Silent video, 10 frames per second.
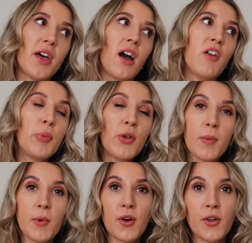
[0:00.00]
I've put
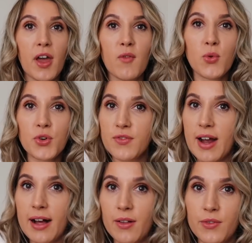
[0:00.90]
them on, I've walked
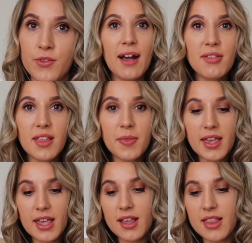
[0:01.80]
around the house in
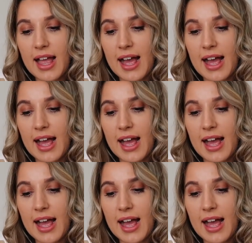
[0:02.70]
these,